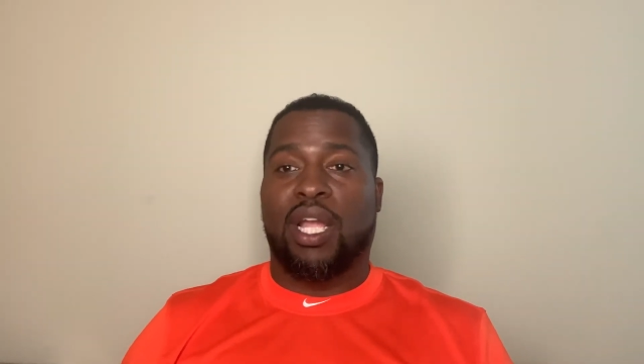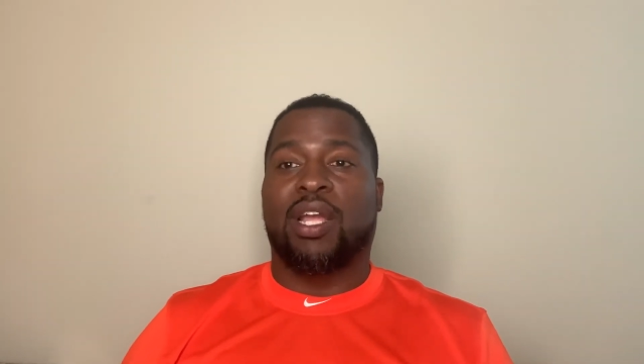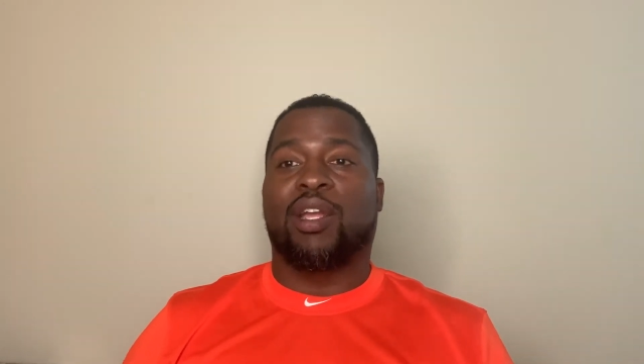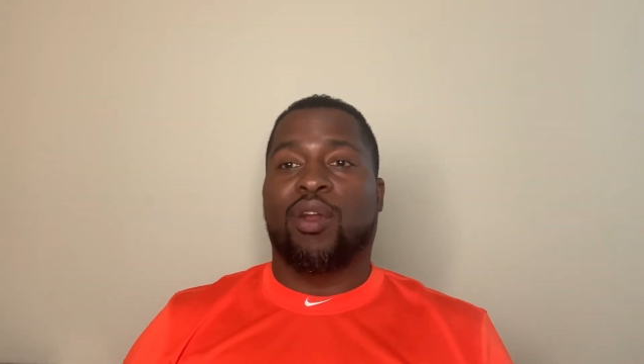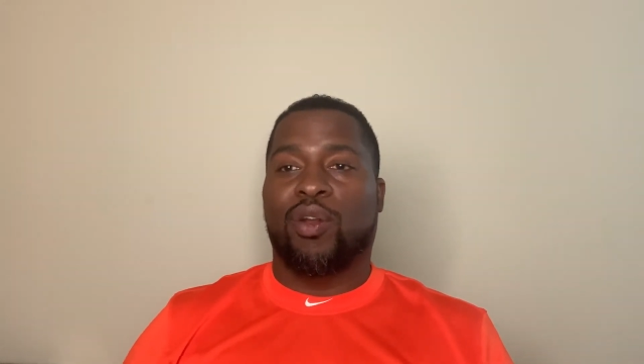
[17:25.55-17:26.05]
I
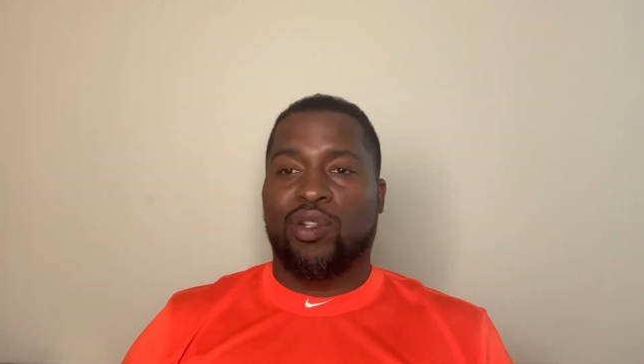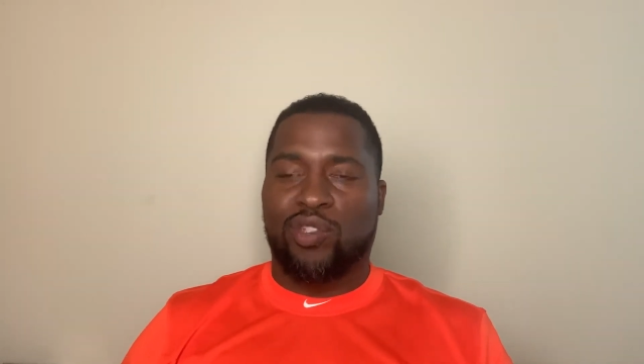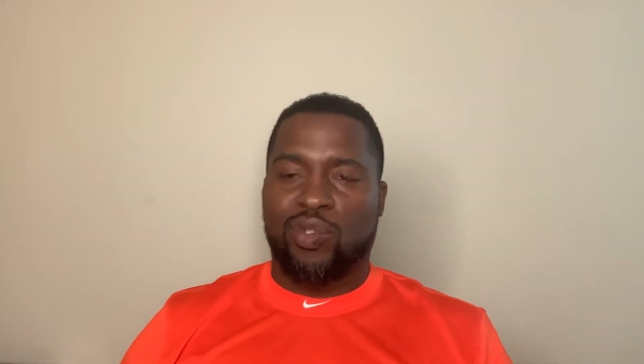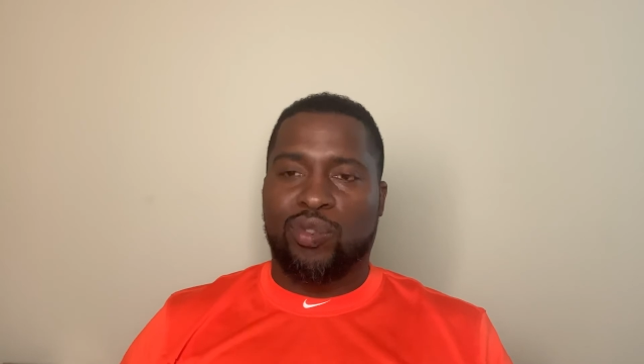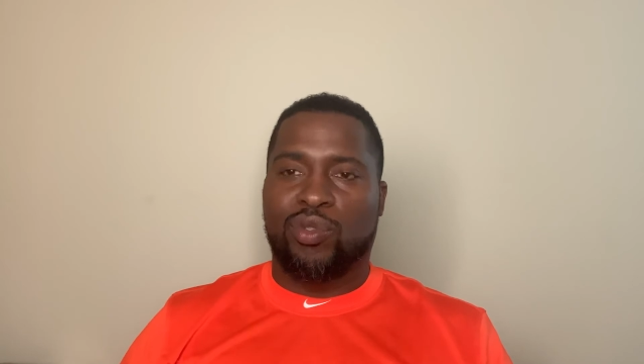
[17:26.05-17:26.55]

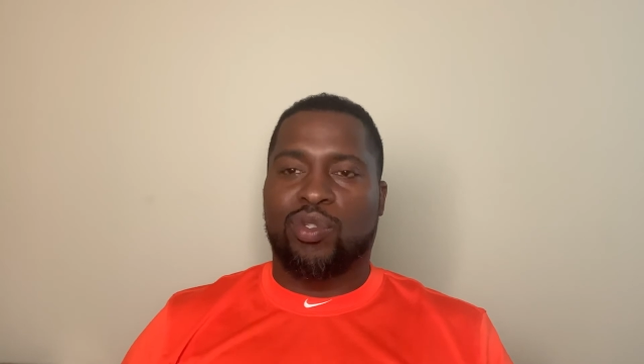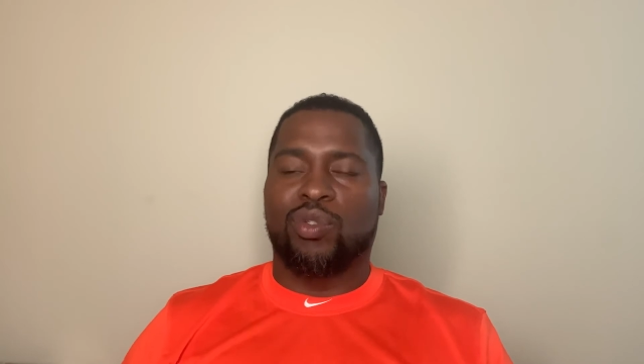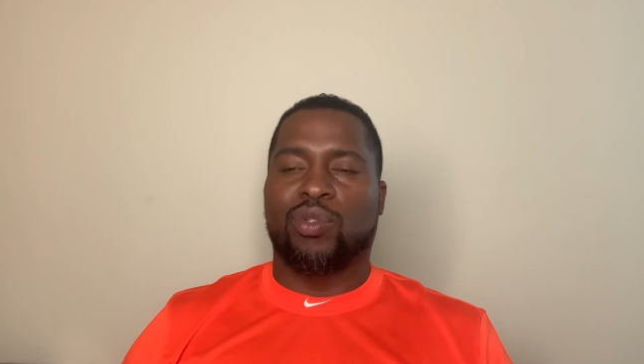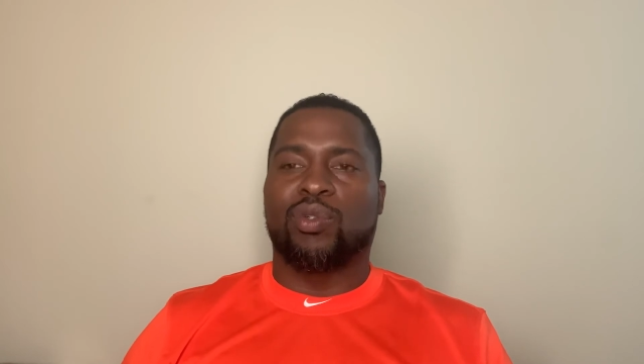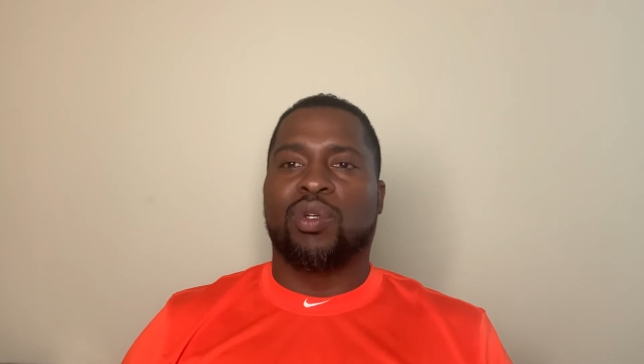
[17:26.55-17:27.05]
encourage you
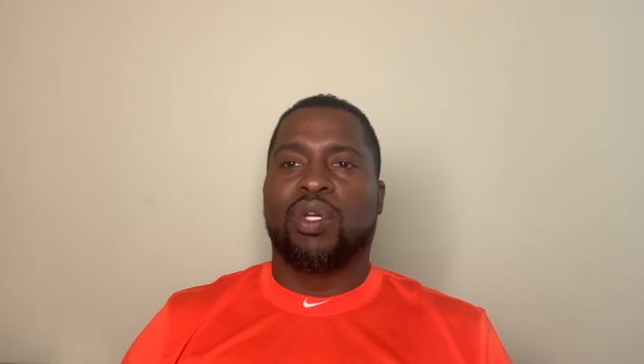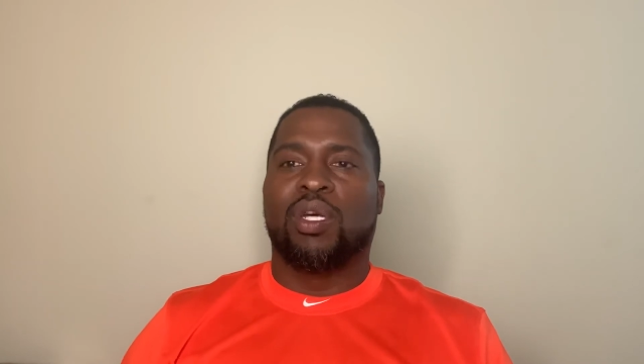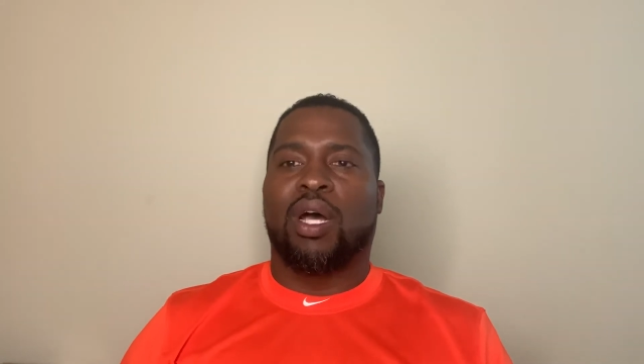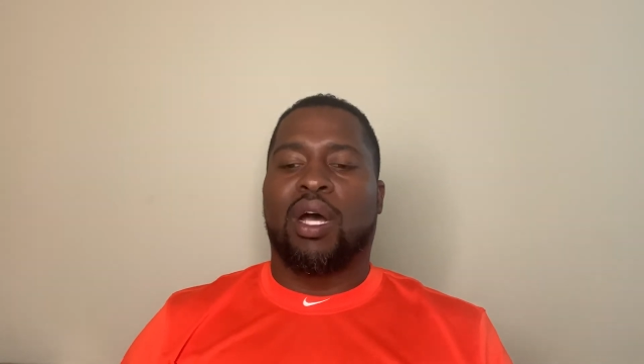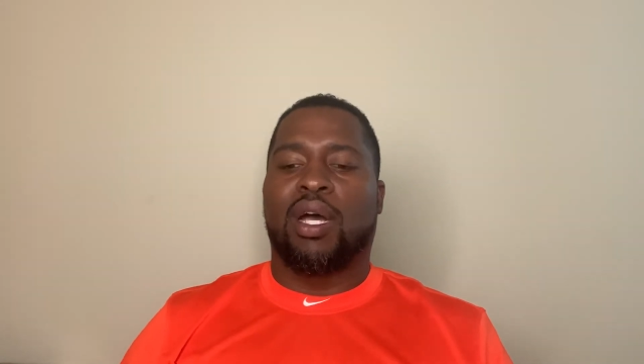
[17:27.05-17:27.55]
to
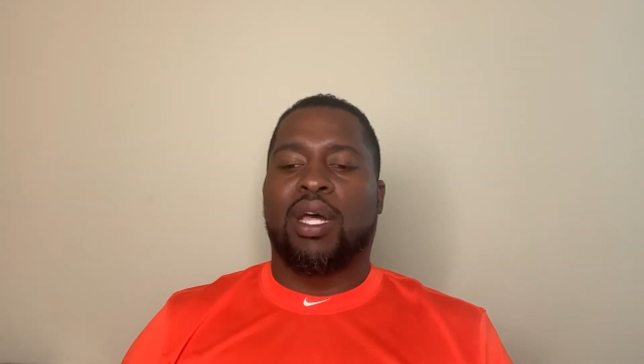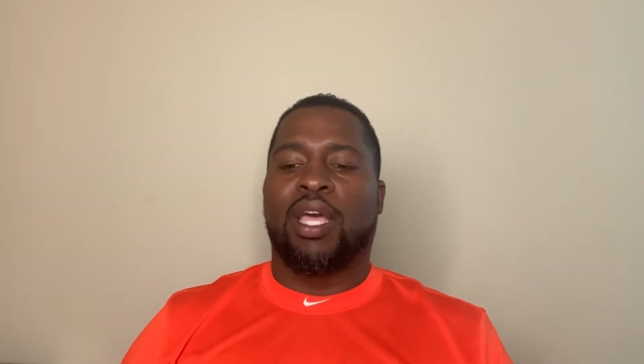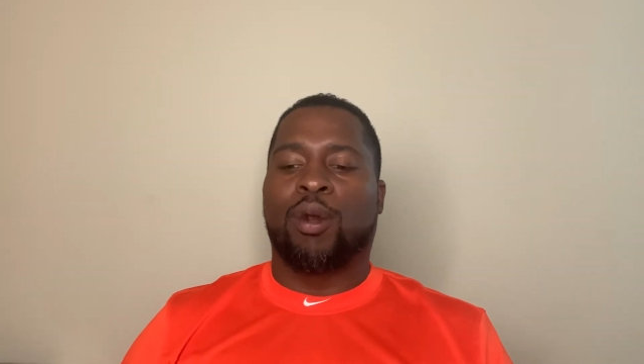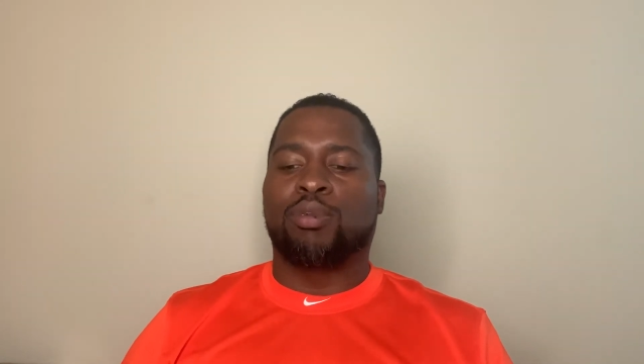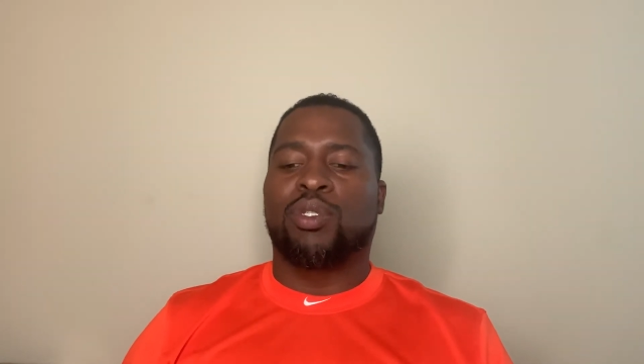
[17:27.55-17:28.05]

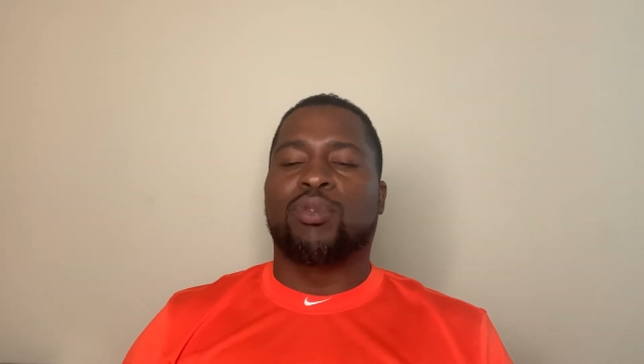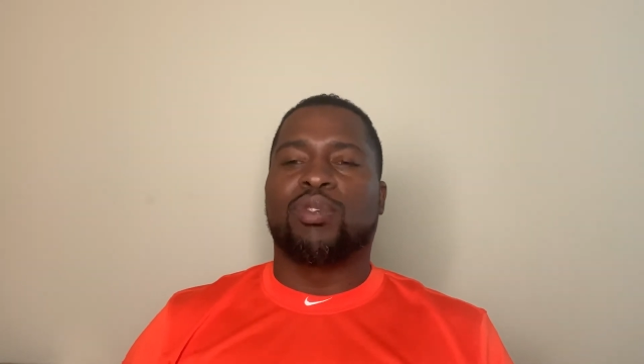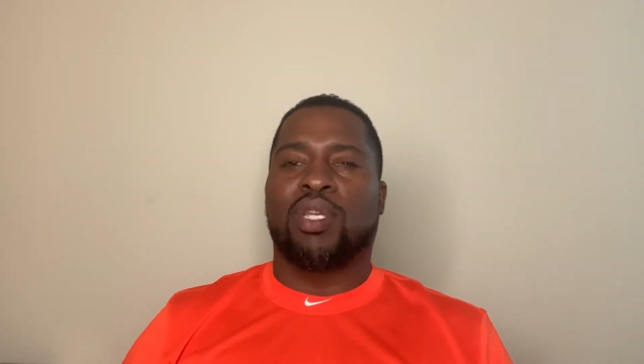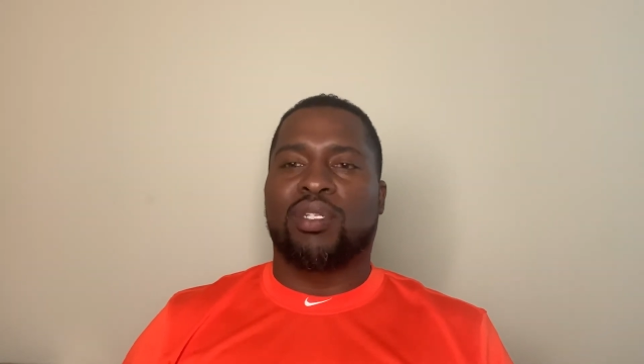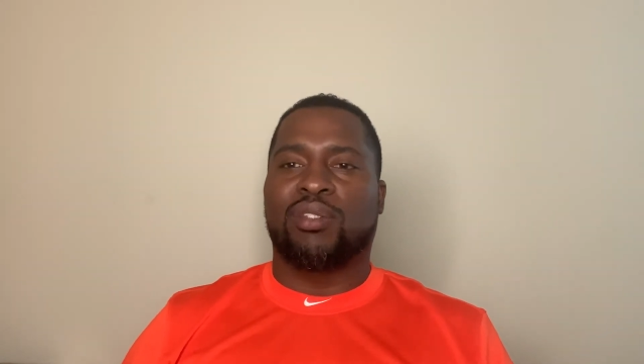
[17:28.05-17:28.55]
help
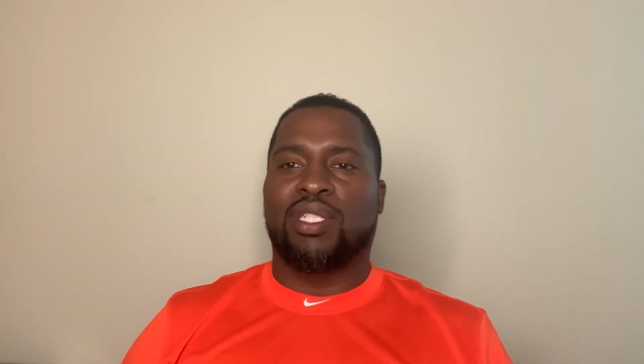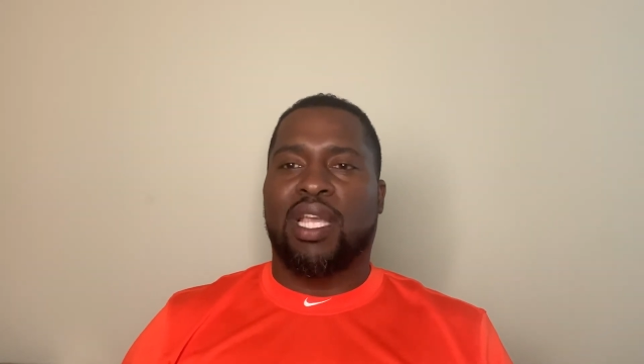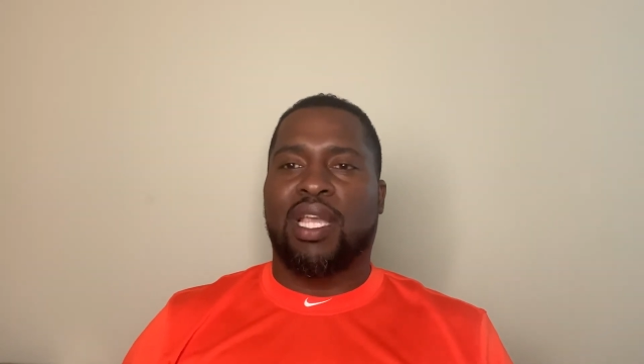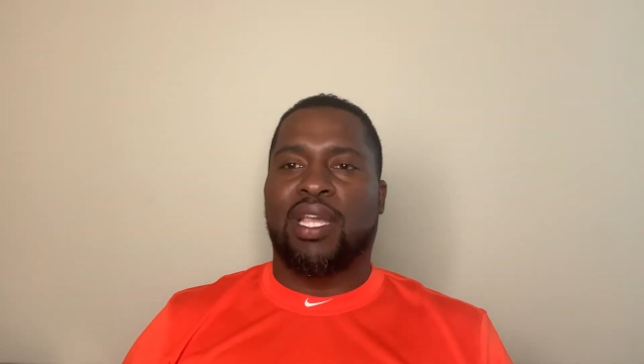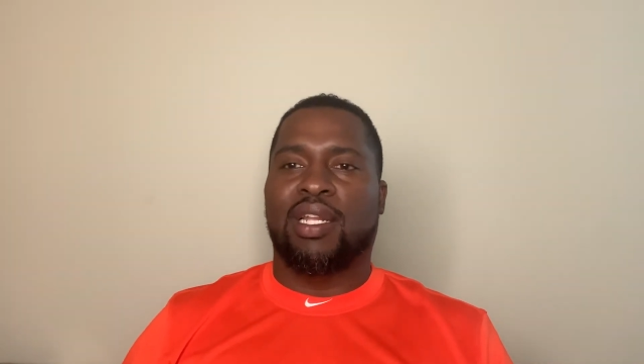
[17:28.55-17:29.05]
students
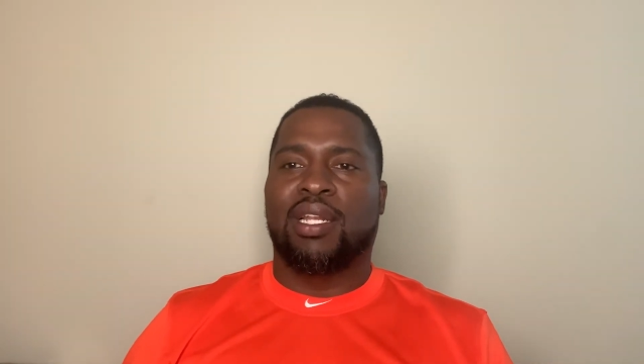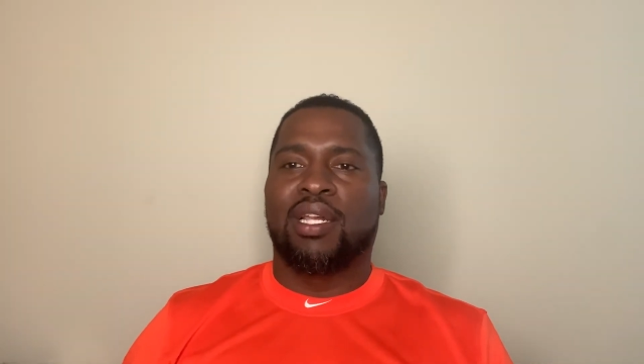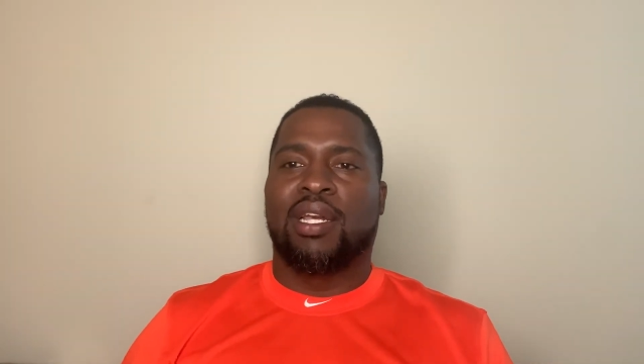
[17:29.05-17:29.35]
understand